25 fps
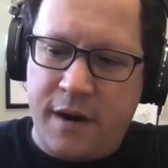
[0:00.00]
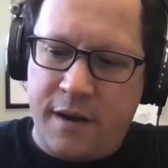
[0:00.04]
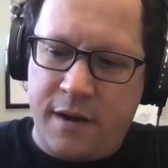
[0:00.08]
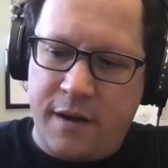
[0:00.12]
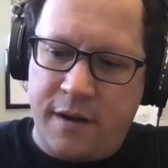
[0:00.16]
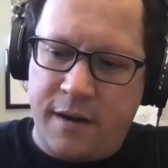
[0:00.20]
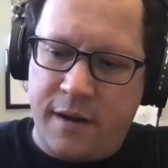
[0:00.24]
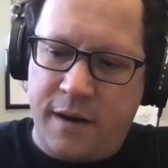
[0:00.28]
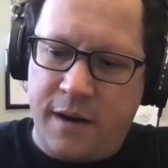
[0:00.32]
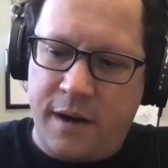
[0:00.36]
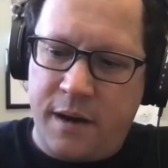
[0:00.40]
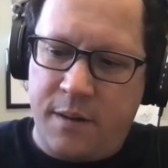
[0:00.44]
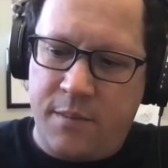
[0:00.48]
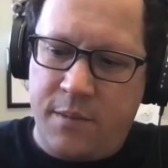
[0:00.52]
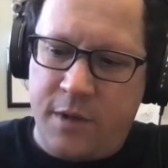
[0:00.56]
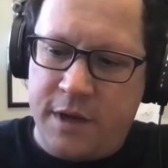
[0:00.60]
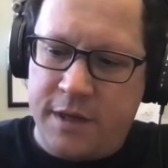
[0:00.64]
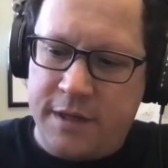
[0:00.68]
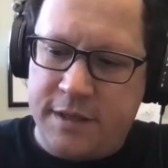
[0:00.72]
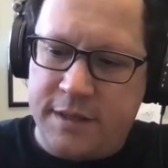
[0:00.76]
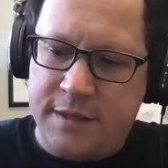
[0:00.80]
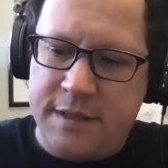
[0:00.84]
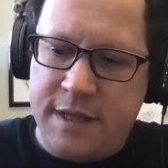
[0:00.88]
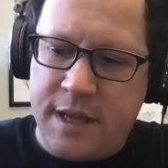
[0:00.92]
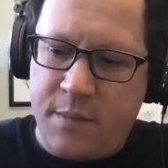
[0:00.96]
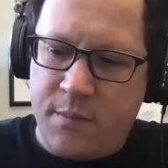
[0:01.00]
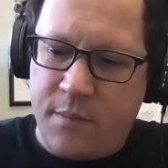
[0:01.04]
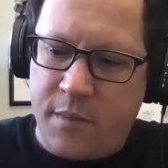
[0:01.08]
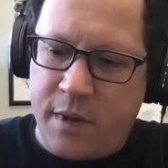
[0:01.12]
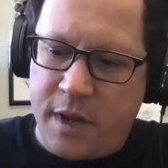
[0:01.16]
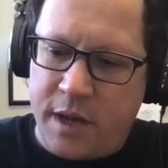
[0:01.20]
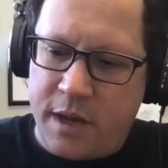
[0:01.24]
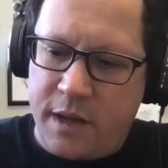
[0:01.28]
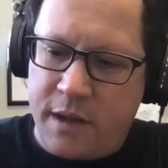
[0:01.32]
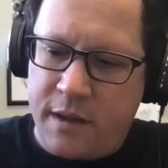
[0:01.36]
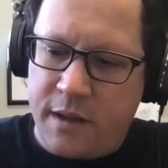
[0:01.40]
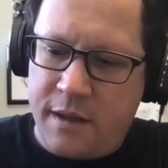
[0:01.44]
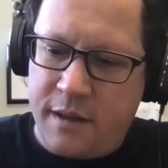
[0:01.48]
All right, I'm gonna set
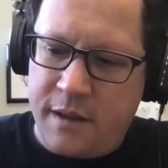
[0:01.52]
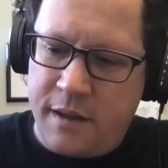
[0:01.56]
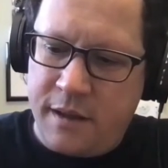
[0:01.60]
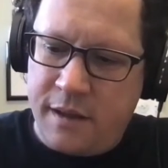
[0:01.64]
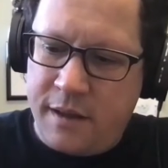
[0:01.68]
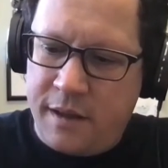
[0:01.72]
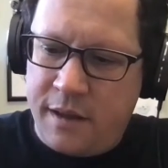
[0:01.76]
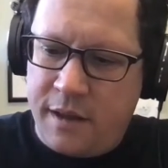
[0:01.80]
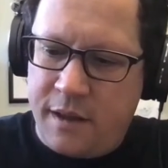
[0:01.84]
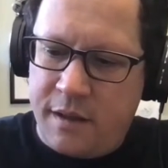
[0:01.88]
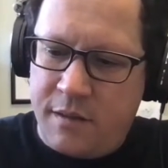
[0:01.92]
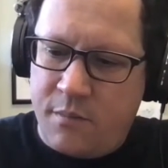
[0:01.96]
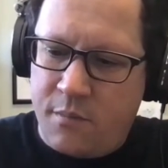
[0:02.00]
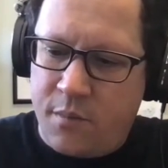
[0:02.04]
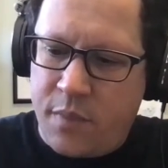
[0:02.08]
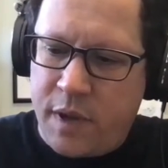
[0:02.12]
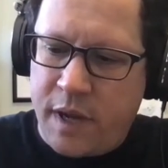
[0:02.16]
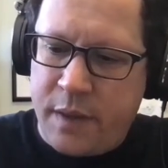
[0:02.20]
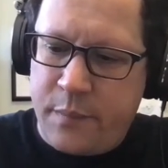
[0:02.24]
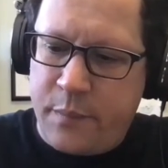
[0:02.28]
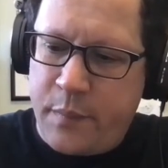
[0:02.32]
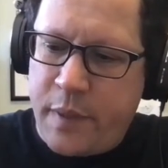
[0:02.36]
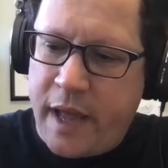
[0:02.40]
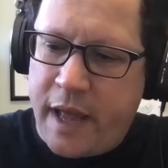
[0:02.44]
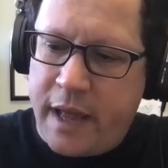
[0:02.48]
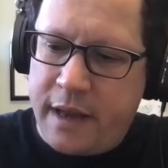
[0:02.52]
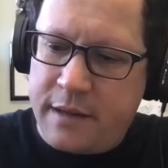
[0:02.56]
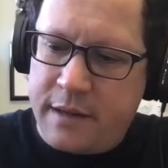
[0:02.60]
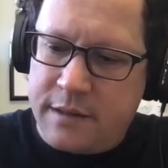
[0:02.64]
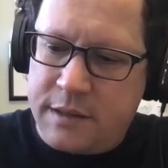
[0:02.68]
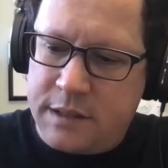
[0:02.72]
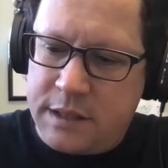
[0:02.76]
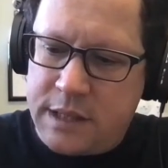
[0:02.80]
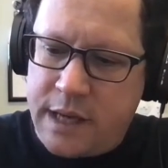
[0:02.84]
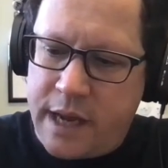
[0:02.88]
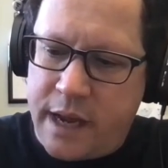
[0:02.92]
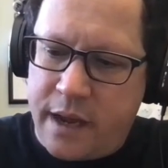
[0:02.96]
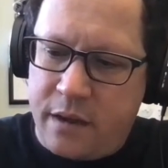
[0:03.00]
my pipette
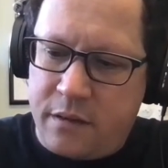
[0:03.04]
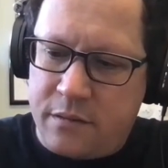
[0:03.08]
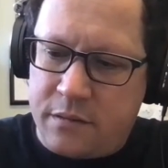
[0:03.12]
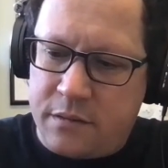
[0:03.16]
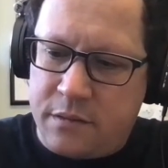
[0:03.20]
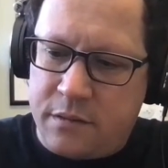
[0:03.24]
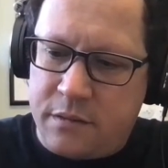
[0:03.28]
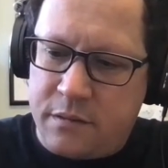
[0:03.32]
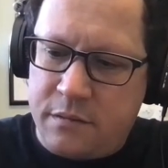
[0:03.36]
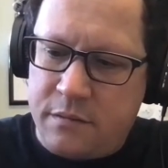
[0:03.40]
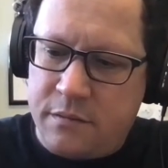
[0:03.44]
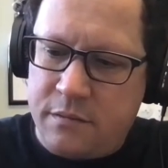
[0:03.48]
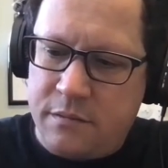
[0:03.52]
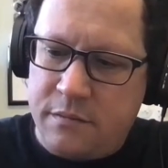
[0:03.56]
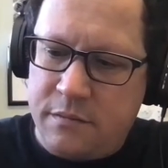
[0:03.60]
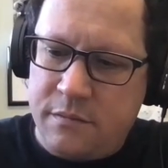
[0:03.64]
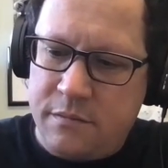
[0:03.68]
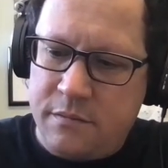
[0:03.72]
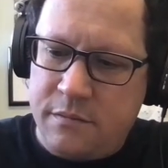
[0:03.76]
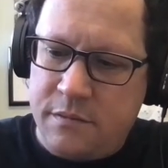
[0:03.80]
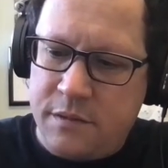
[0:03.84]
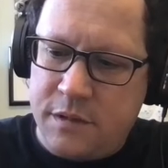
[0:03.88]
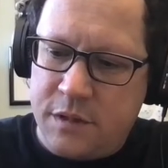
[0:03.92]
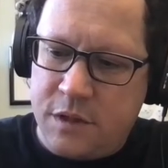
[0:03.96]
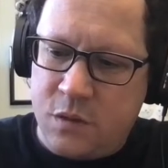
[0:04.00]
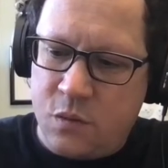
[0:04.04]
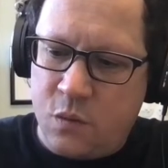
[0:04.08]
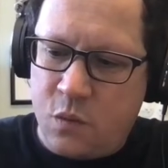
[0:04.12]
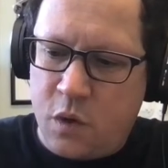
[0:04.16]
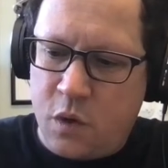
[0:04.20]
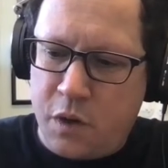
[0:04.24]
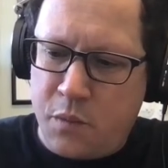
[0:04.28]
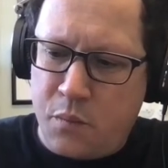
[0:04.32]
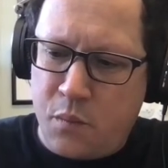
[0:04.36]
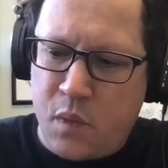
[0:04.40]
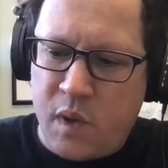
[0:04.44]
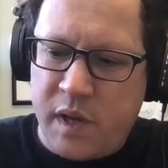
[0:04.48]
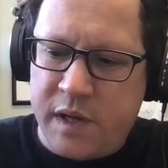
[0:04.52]
down to
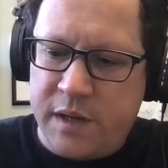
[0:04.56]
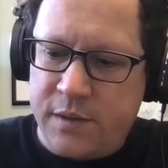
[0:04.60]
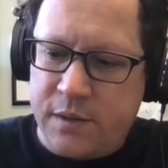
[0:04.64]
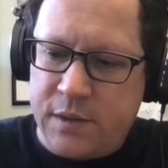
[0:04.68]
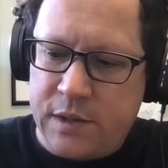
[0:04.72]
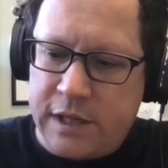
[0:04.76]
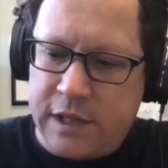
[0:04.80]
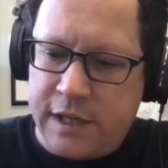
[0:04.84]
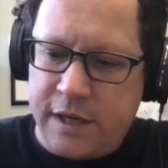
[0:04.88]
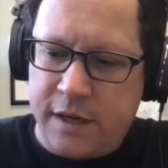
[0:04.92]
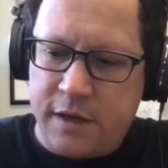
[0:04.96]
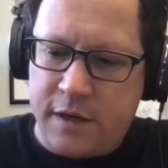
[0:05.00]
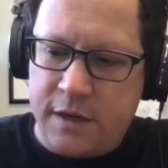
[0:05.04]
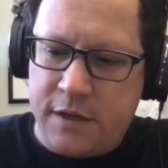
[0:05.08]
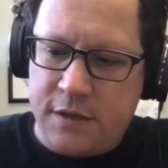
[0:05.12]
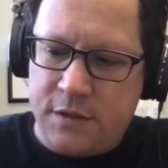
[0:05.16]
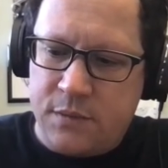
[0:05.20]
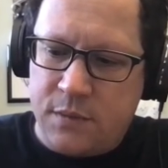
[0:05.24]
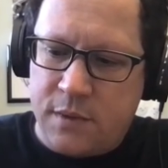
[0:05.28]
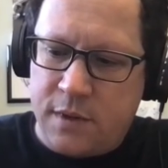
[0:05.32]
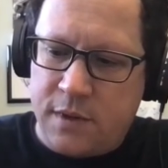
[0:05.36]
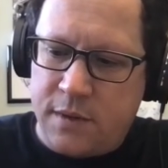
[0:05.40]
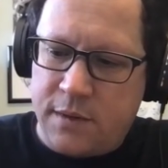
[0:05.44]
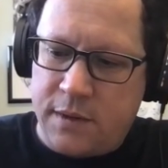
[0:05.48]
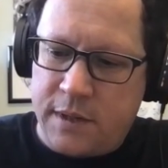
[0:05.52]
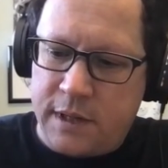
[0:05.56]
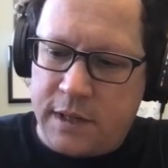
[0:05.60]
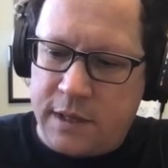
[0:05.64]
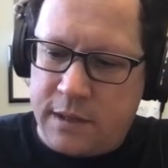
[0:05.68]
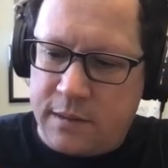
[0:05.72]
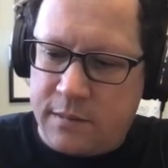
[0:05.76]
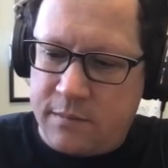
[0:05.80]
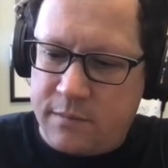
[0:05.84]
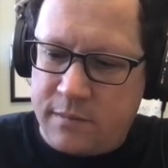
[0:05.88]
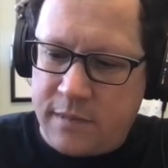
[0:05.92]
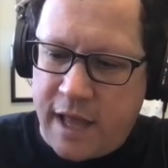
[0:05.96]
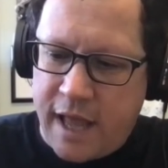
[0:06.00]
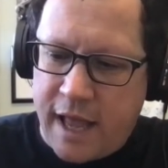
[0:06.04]
1 microliter because we're only
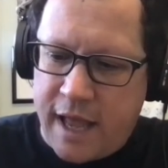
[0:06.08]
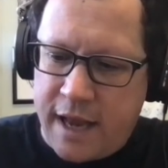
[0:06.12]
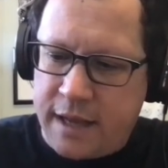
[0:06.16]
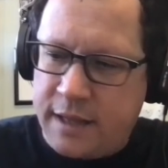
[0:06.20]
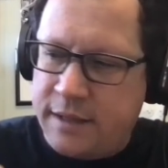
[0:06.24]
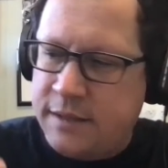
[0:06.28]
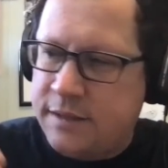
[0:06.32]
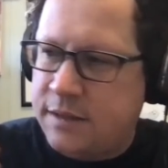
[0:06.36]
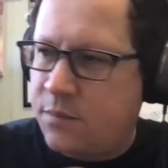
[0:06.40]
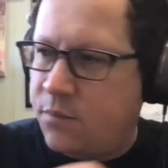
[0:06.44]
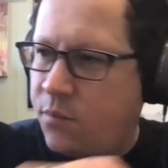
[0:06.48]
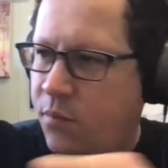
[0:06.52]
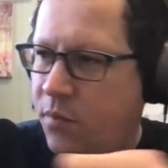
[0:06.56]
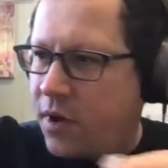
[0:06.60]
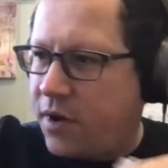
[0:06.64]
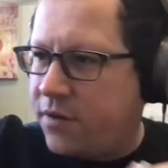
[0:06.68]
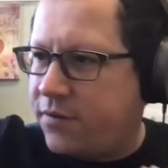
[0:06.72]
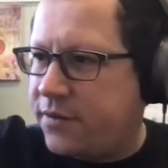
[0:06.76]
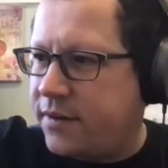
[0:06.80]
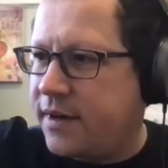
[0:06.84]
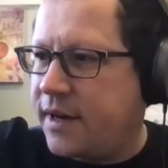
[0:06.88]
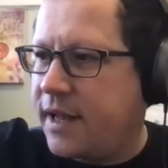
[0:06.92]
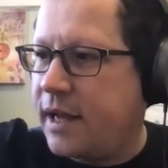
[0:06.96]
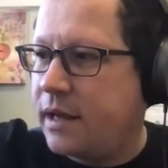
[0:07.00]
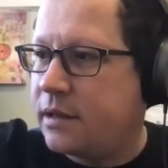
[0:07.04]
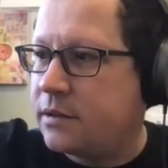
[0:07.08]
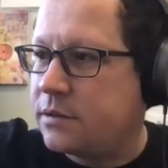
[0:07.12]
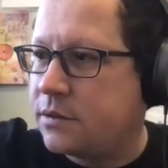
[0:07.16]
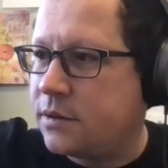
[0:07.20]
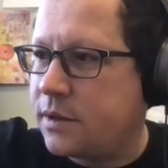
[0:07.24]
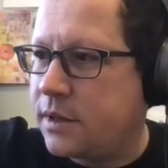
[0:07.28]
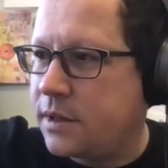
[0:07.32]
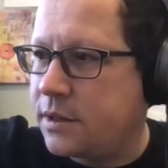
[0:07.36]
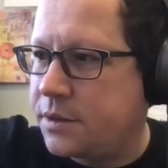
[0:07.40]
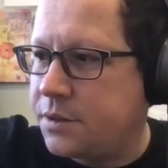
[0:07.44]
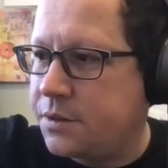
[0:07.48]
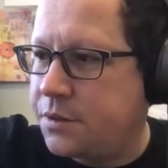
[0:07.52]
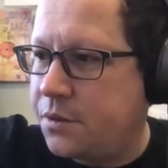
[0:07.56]
adding some buffer now to
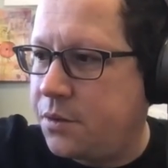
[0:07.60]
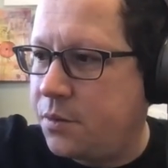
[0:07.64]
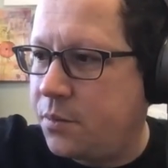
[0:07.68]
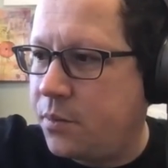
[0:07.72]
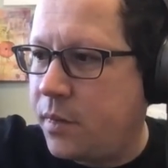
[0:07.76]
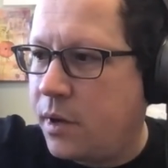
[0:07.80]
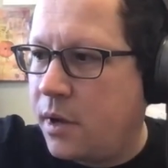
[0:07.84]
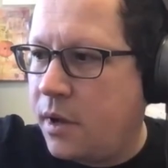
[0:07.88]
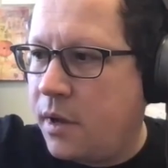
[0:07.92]
our tube.